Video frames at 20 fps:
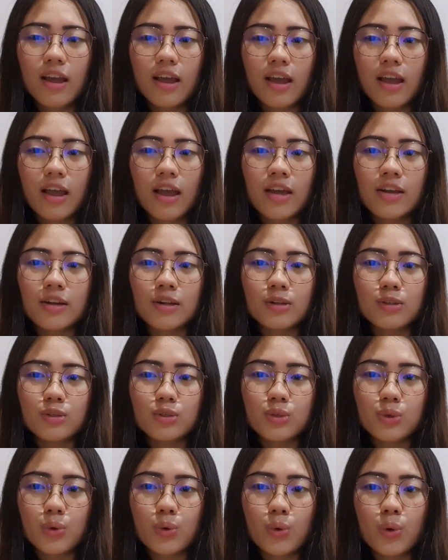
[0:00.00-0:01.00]
And
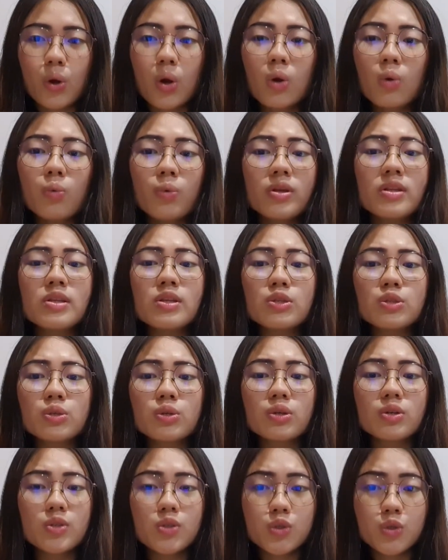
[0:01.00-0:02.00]
also, we need to
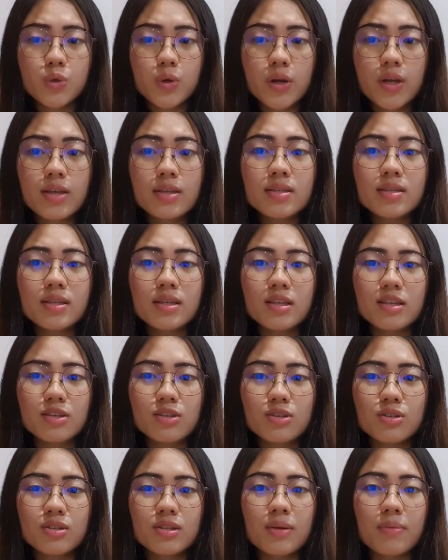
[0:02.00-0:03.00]
address issues
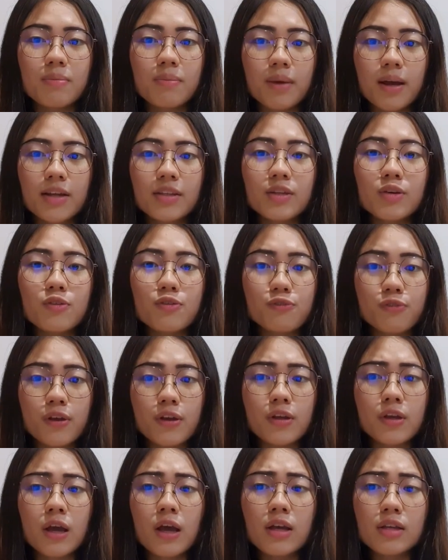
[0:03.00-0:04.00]
that might affect
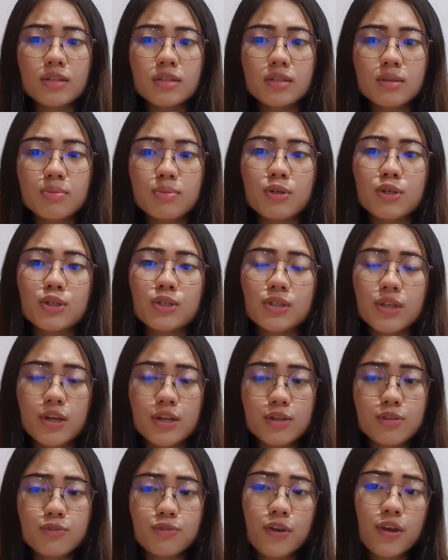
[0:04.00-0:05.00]
customer
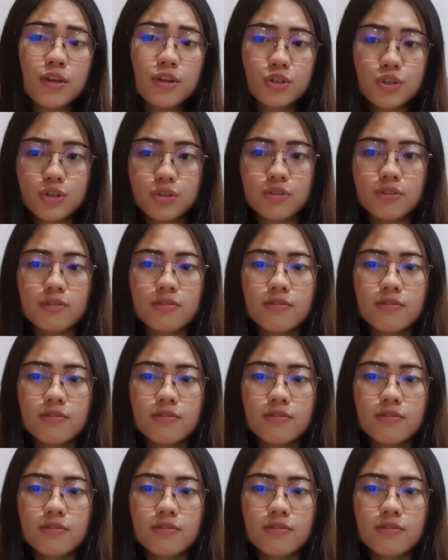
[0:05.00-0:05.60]
satisfaction.